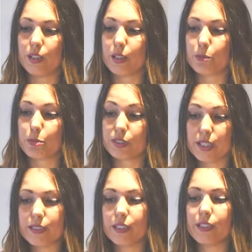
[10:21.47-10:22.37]
uh,
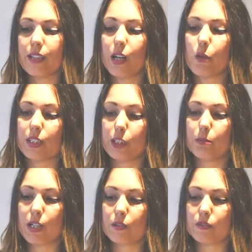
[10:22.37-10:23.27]
presenting aquatic
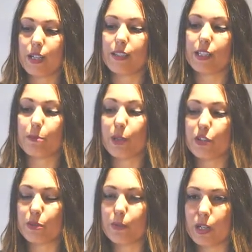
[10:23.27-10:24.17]
macrophytes,
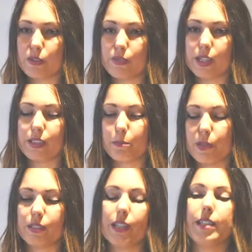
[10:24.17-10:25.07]
emerging macrophytes, that
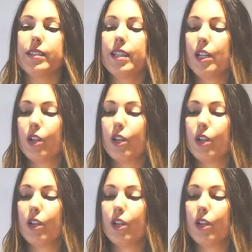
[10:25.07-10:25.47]
means that it's